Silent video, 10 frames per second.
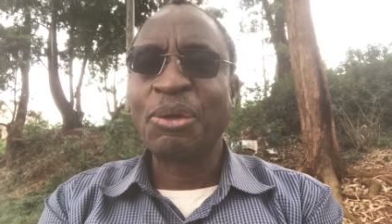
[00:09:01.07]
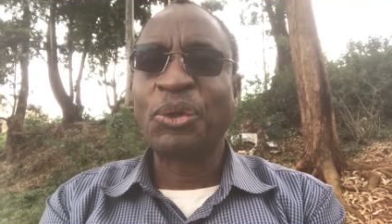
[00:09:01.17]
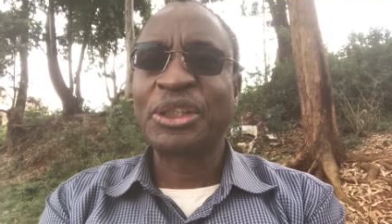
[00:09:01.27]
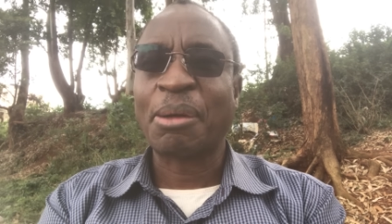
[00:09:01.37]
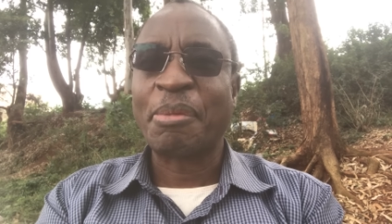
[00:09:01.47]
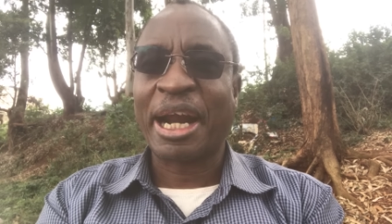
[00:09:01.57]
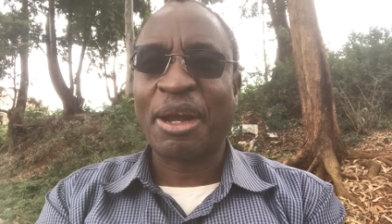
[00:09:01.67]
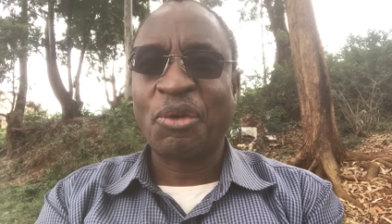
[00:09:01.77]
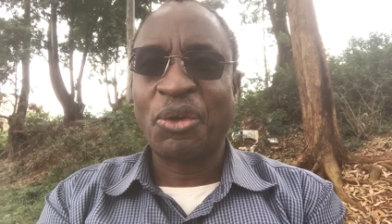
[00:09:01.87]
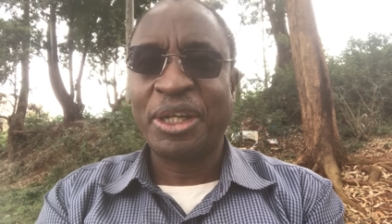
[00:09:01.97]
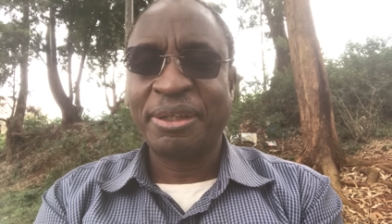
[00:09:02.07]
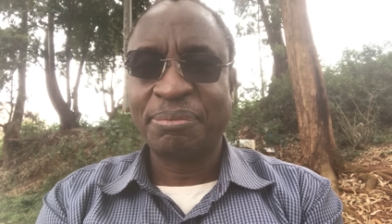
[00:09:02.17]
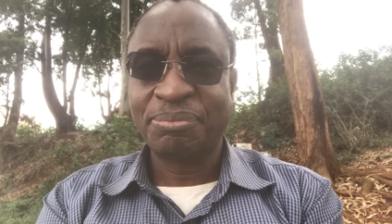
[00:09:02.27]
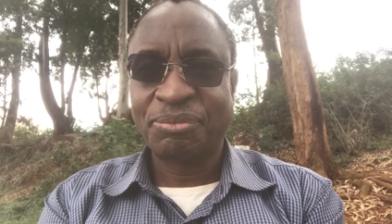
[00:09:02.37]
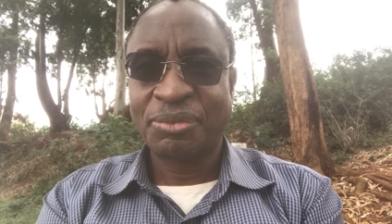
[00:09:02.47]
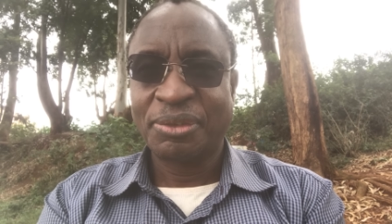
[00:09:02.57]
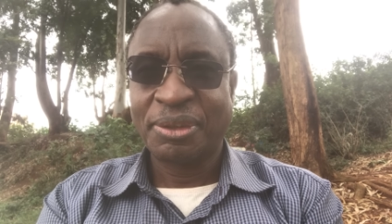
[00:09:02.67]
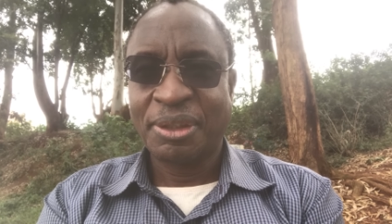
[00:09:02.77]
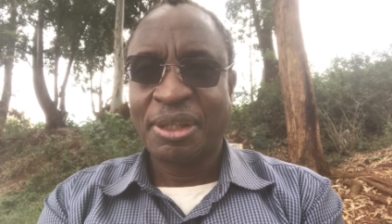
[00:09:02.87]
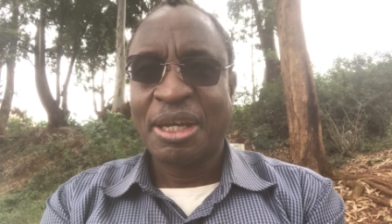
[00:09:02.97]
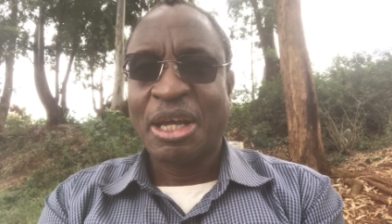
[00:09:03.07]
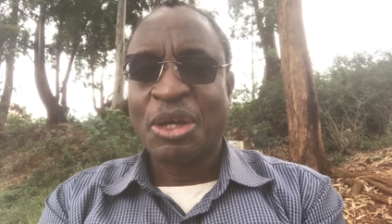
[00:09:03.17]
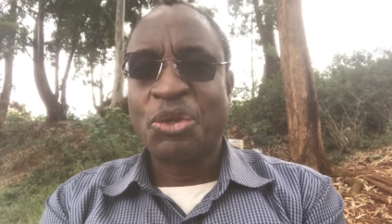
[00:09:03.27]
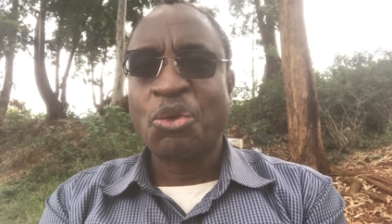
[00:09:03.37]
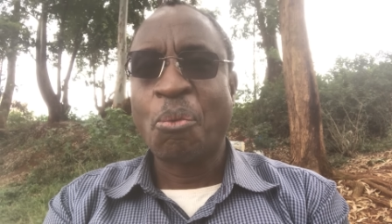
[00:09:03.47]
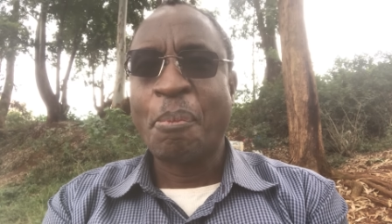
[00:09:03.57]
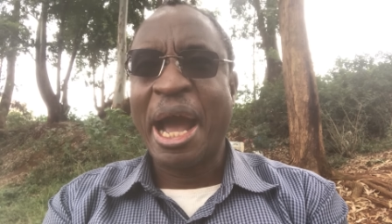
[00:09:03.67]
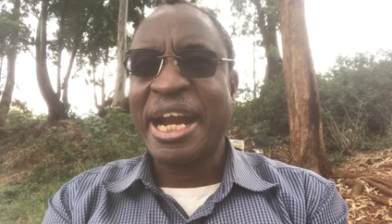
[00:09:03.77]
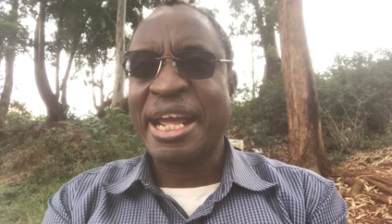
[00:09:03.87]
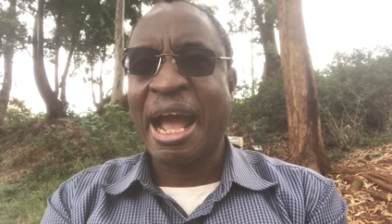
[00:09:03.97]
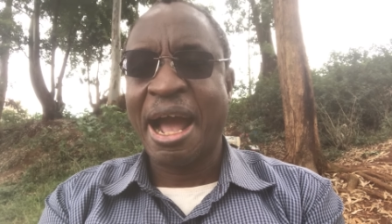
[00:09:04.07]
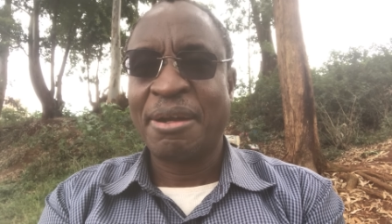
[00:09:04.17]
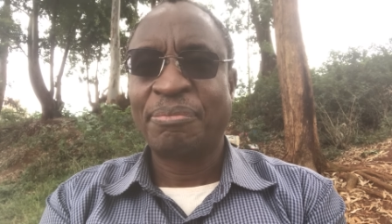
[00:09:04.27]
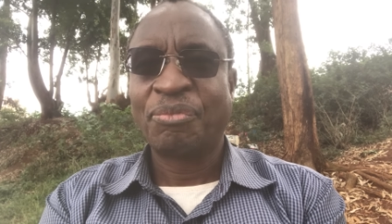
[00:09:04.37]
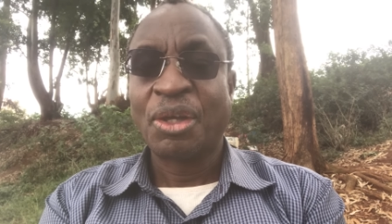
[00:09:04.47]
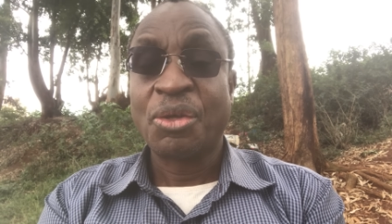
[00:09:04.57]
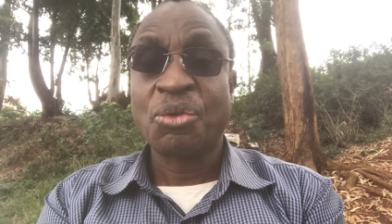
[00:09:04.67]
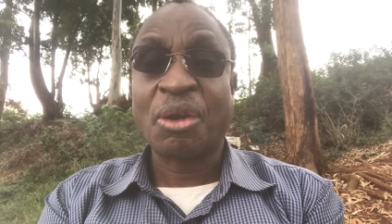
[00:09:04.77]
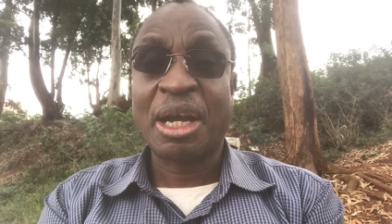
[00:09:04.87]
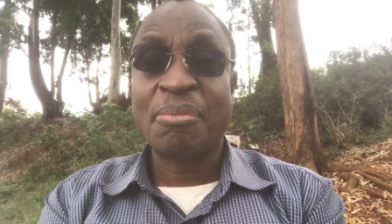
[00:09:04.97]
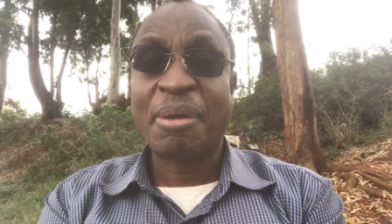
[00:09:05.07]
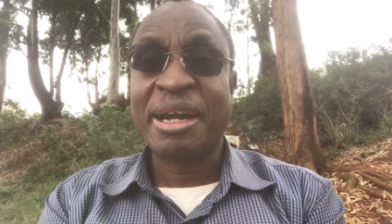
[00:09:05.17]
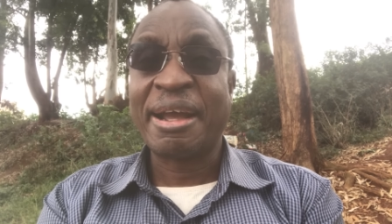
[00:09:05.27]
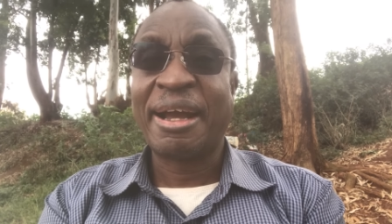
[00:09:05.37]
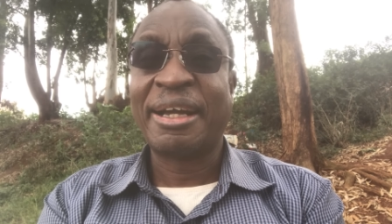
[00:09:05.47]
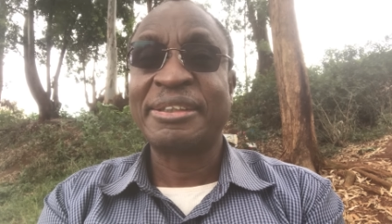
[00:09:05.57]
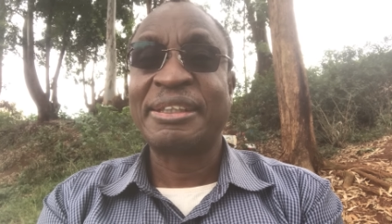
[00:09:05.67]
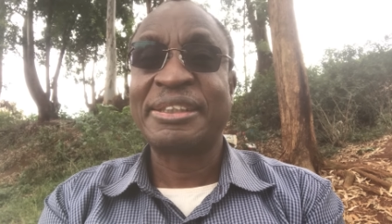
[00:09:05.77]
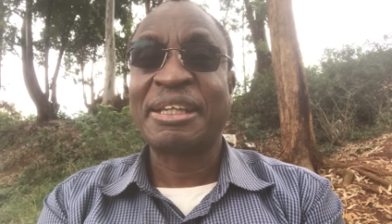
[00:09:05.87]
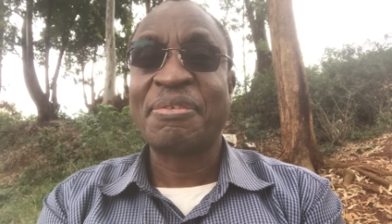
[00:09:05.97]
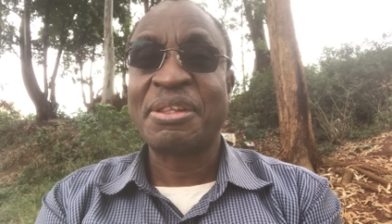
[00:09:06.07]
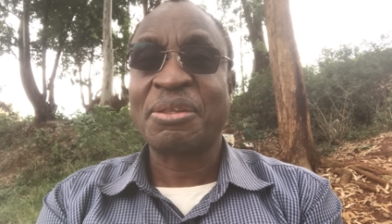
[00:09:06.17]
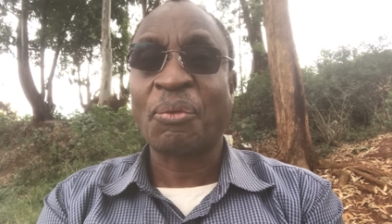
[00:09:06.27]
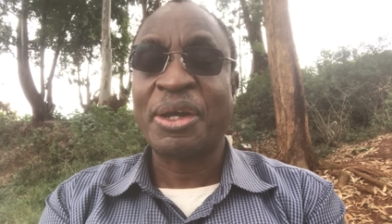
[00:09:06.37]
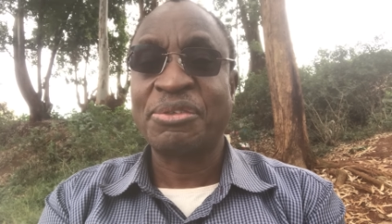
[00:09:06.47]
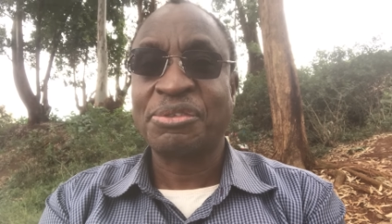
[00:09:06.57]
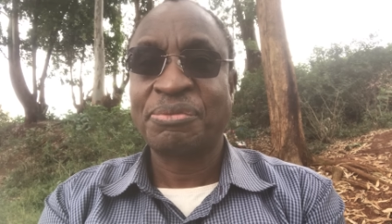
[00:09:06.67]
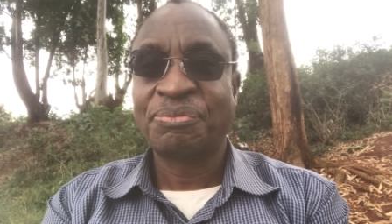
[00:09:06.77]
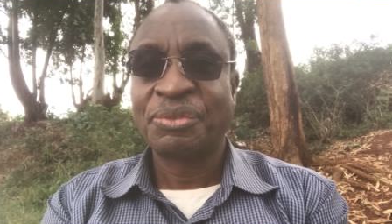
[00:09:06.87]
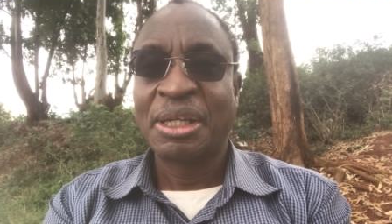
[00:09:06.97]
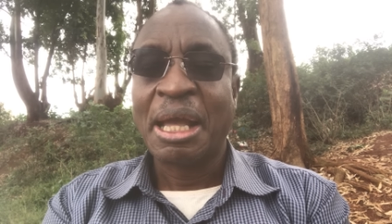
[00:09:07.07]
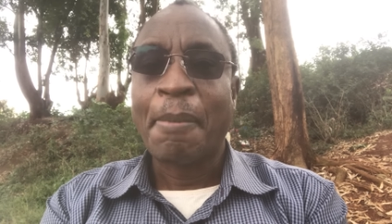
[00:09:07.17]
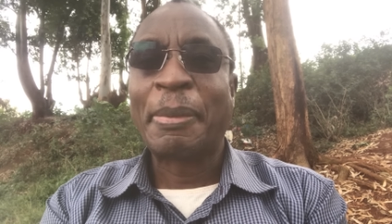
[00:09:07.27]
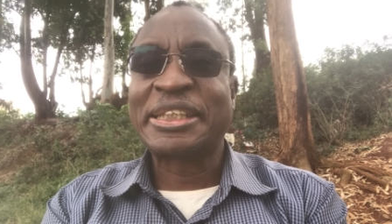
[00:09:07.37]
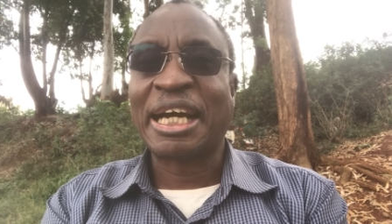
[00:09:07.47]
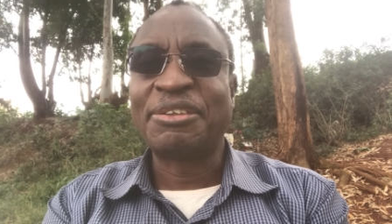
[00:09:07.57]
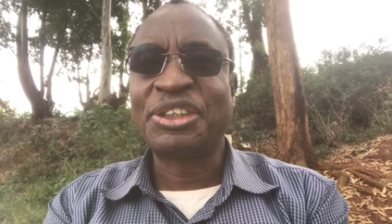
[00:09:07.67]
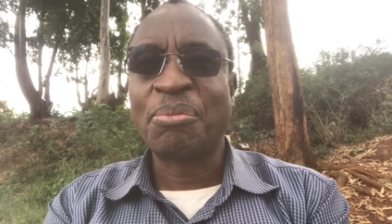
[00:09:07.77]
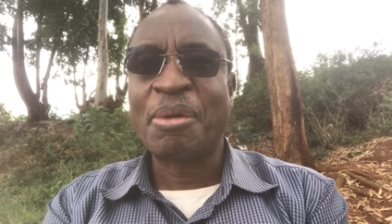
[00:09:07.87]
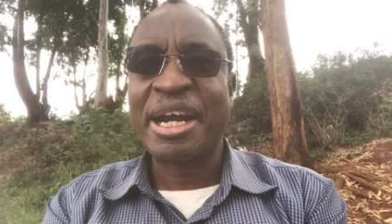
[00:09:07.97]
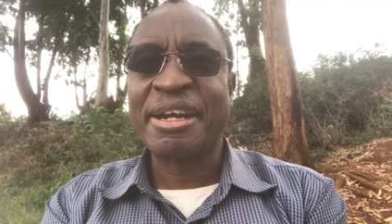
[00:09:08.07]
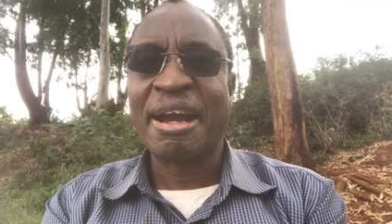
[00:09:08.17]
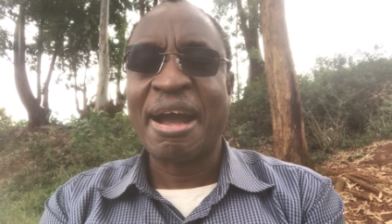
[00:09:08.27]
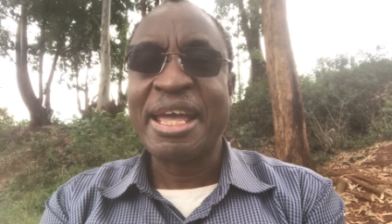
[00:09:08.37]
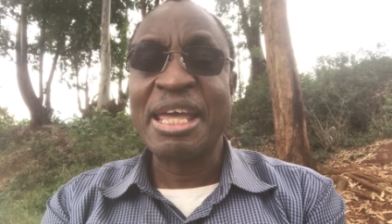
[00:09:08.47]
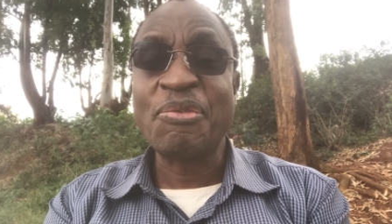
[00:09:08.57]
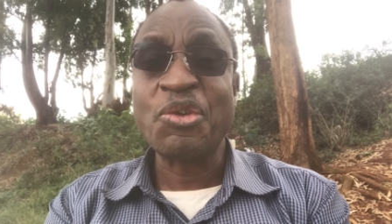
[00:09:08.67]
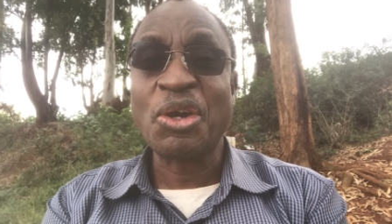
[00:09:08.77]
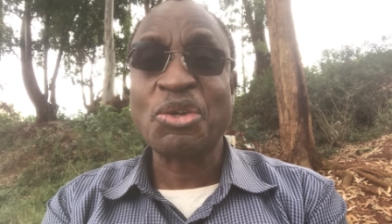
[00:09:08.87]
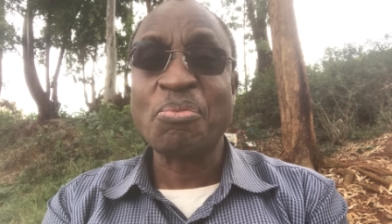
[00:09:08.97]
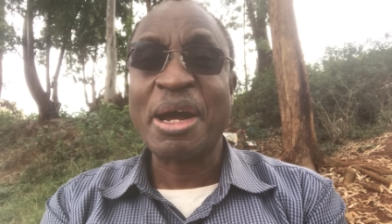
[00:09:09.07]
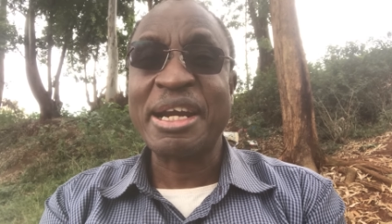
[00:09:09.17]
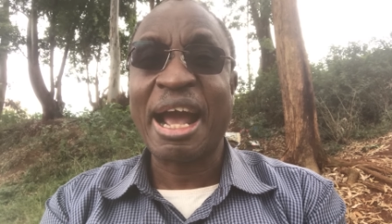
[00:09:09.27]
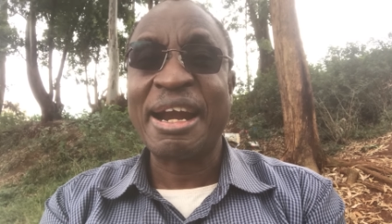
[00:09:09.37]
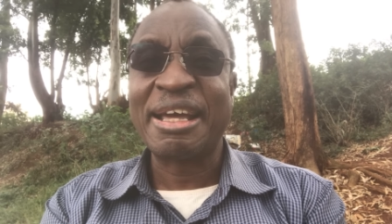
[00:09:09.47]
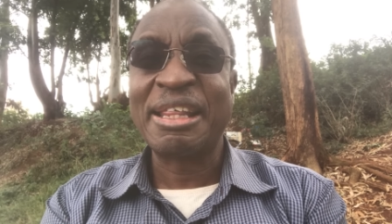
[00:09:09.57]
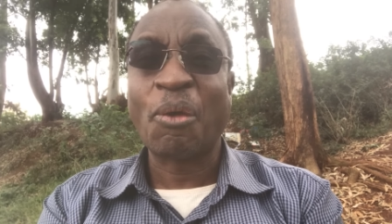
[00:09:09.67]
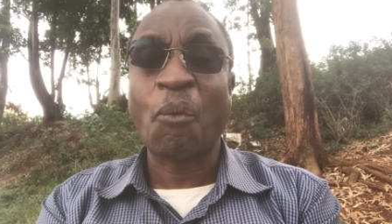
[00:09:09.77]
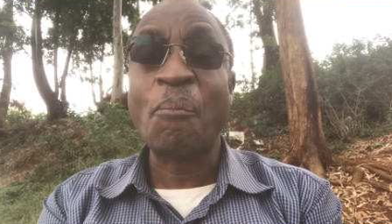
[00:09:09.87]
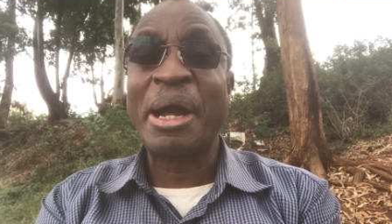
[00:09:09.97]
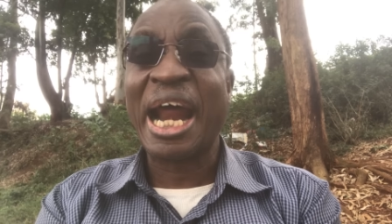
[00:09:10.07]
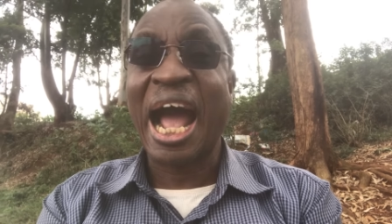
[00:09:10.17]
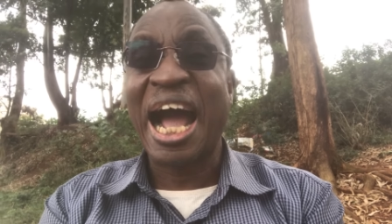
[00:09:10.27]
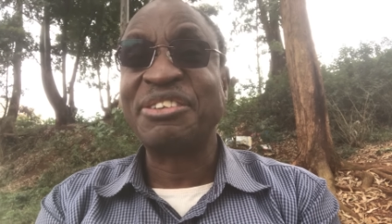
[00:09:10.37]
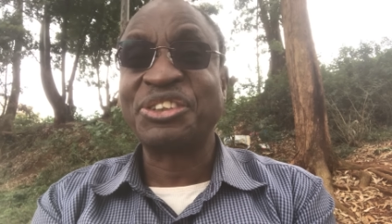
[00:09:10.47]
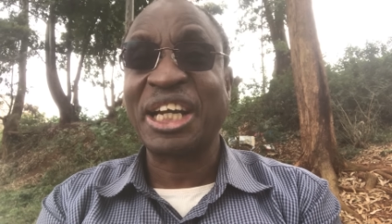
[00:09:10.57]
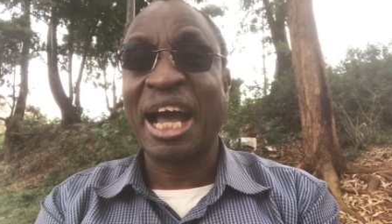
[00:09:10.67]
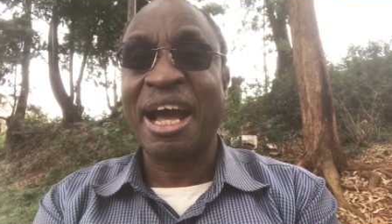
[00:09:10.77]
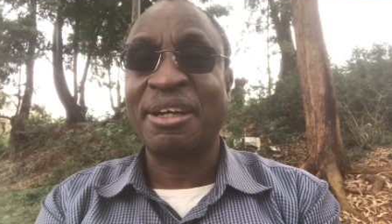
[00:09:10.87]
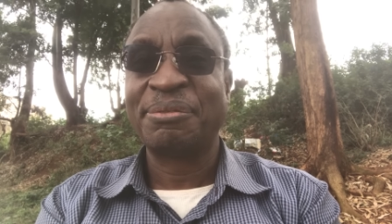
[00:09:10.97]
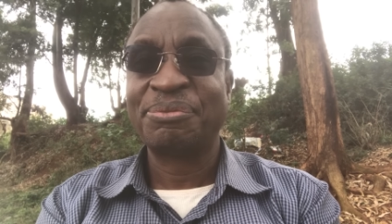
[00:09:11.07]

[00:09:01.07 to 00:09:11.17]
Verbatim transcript: who is a Maragoli, you marry her. You can marry her as the seventh wife. But after marrying her, if you are to marry another woman after her,